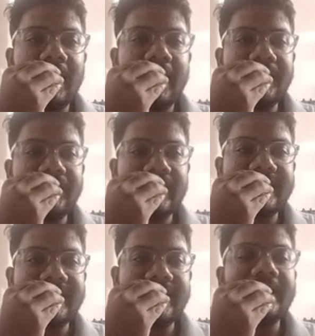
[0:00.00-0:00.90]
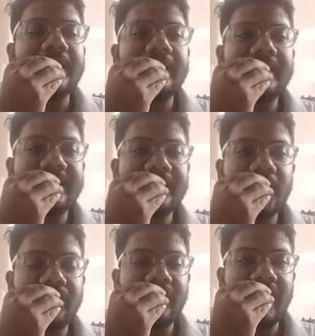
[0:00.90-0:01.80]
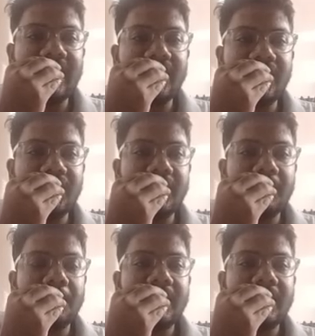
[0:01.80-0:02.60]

interested in this sort of a relationship.